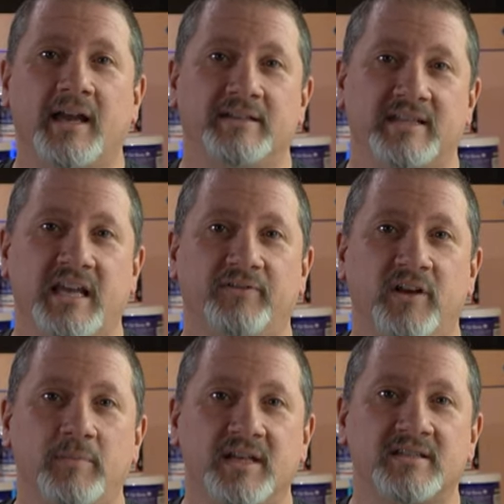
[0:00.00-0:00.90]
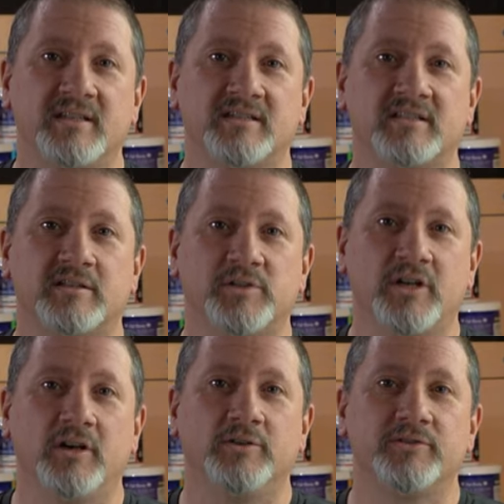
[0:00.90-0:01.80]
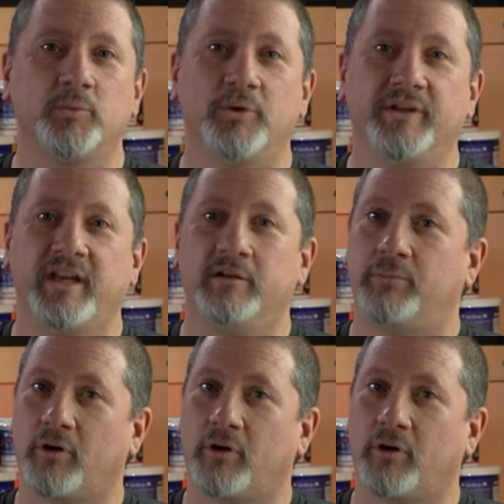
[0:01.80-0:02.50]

As the FN mixing system shows, we'll need